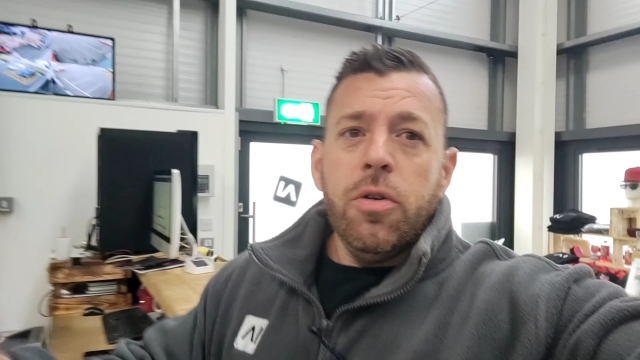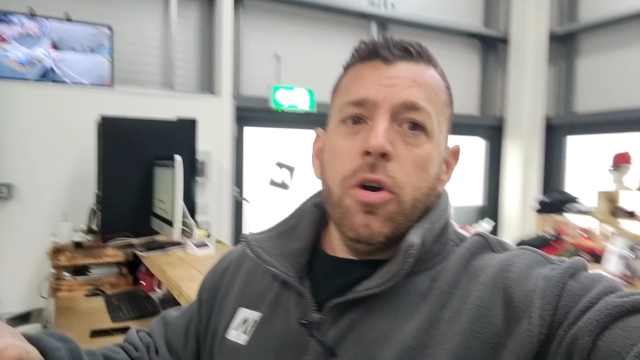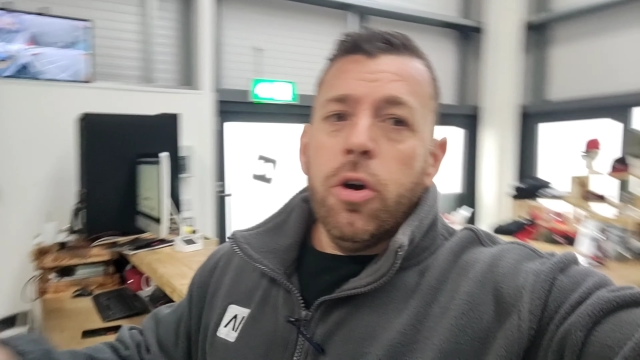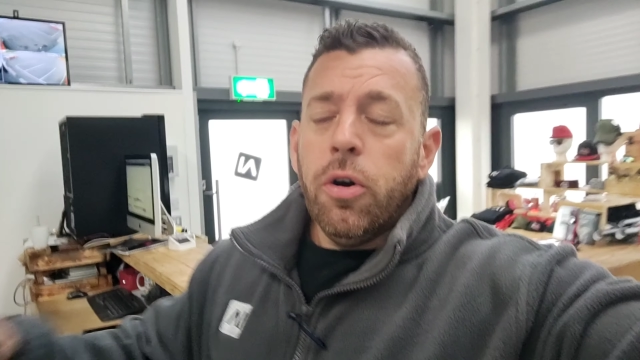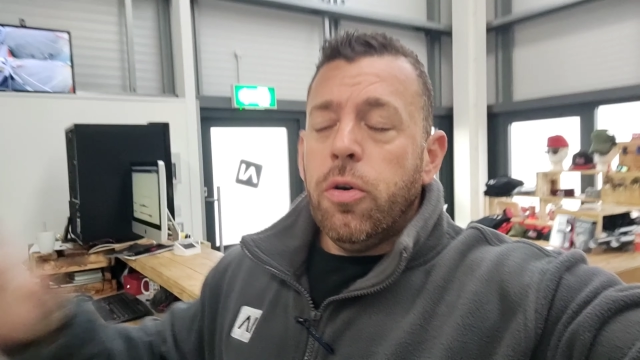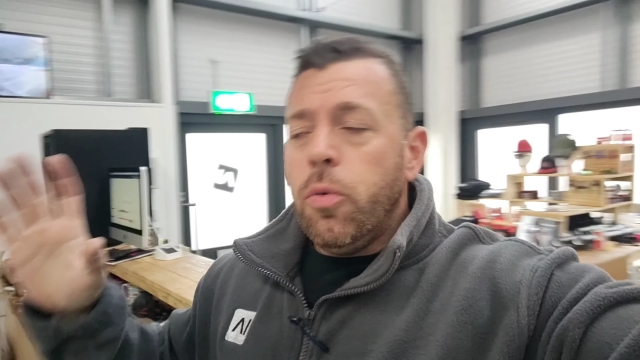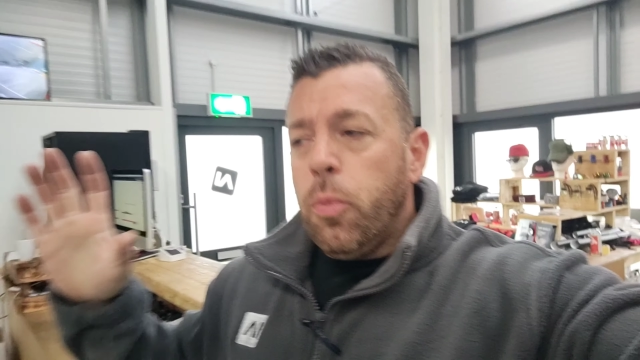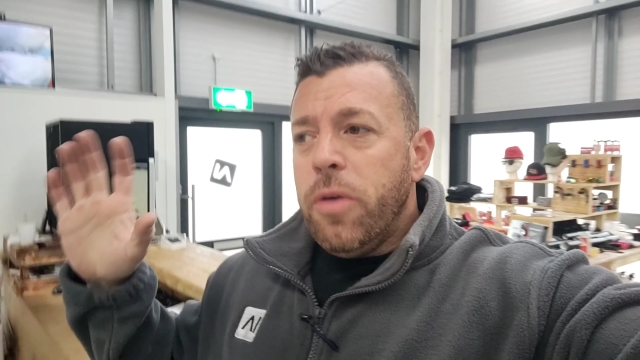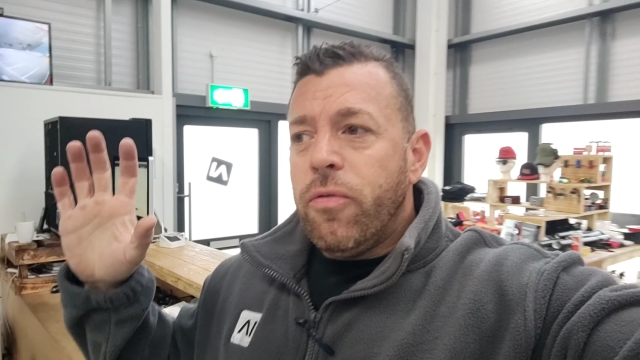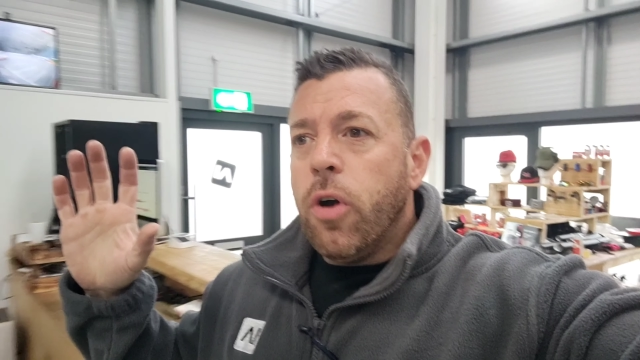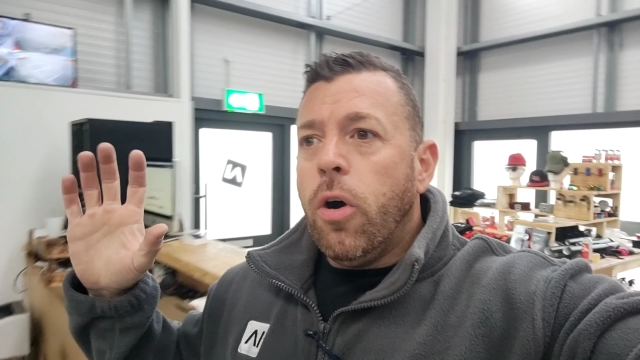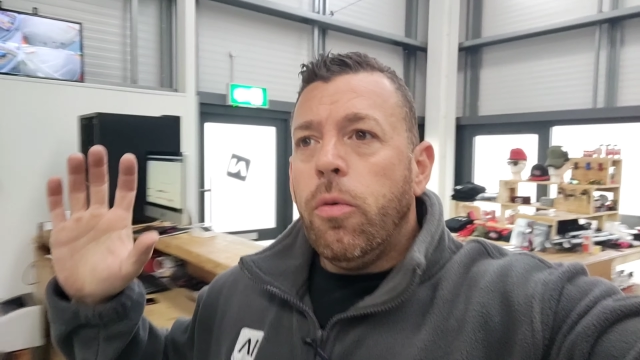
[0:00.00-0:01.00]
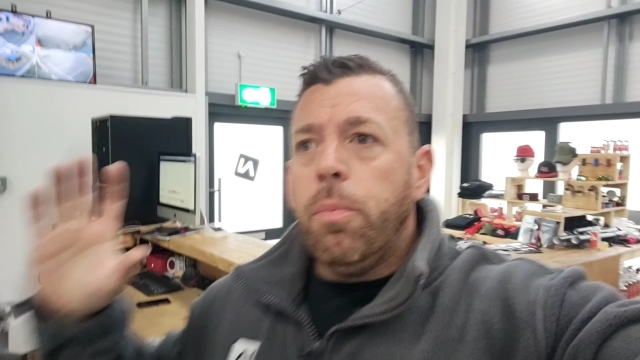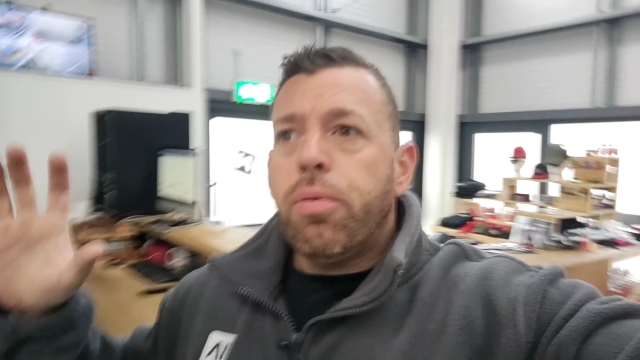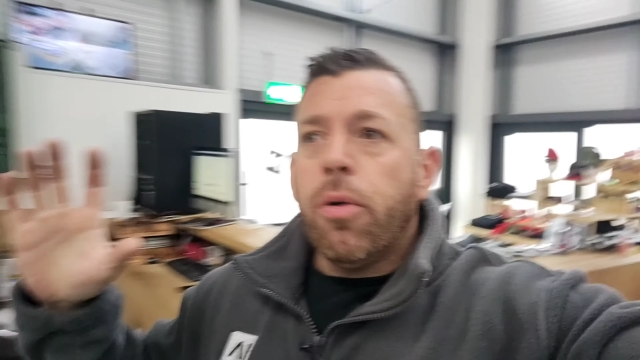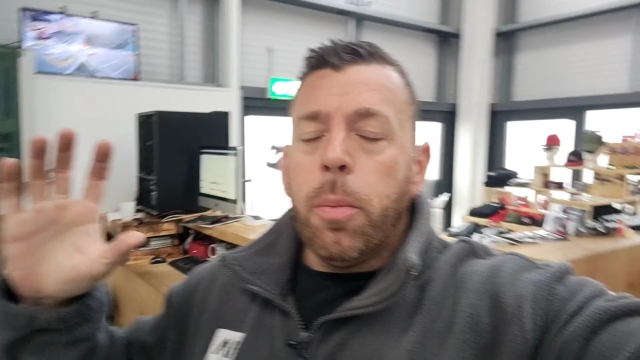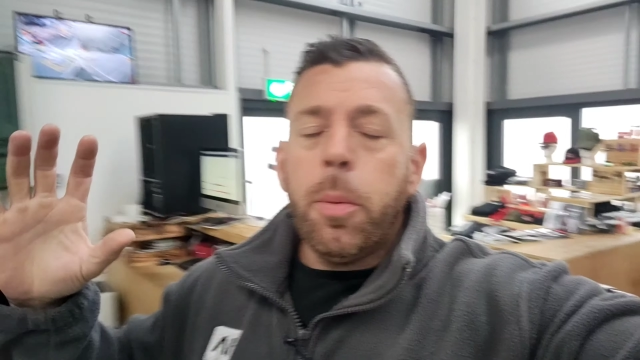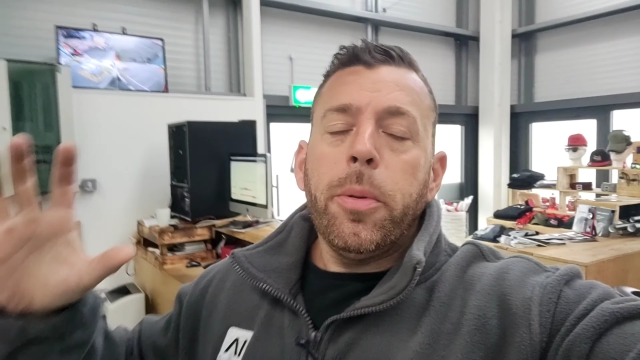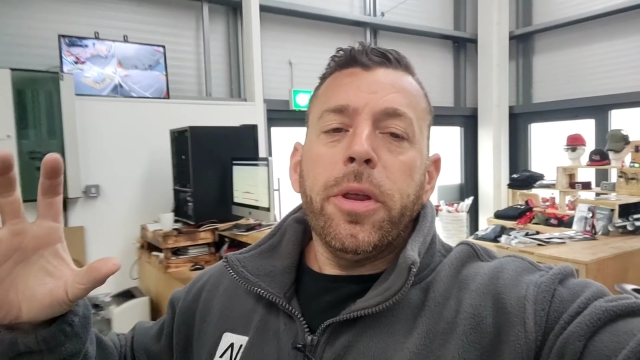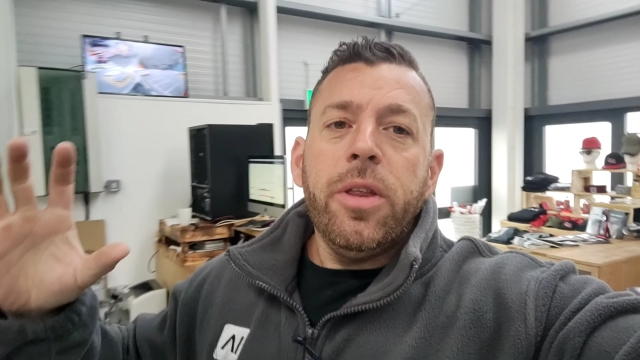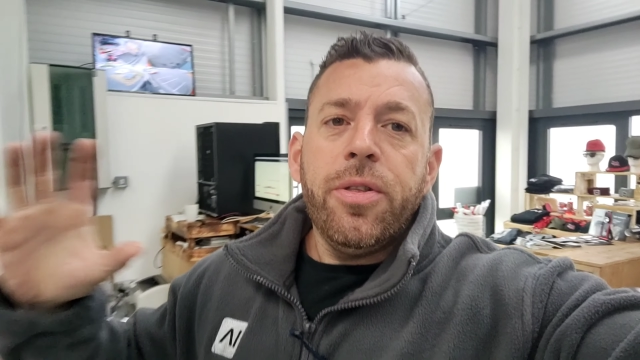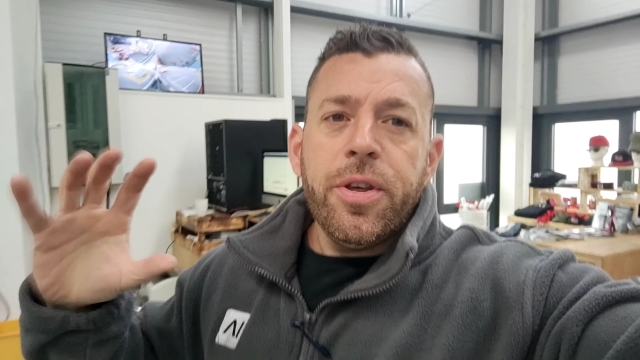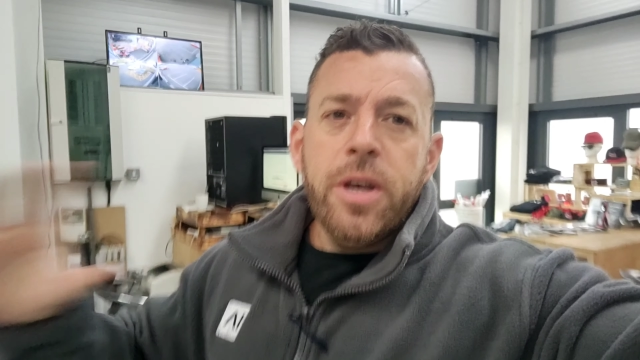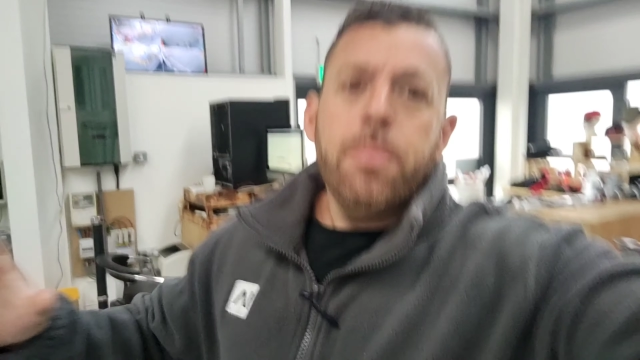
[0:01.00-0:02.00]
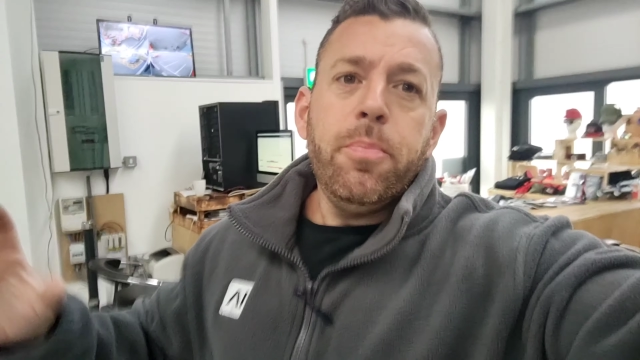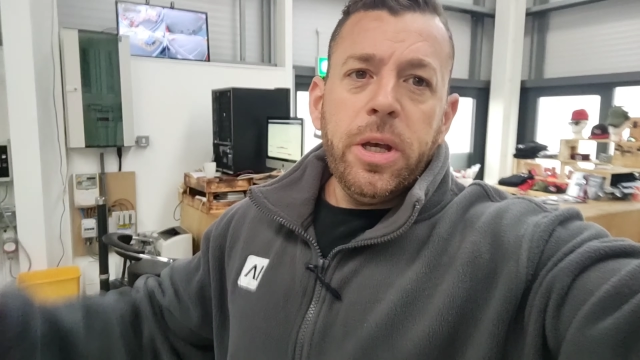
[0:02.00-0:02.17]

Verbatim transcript: you know, we've got probably the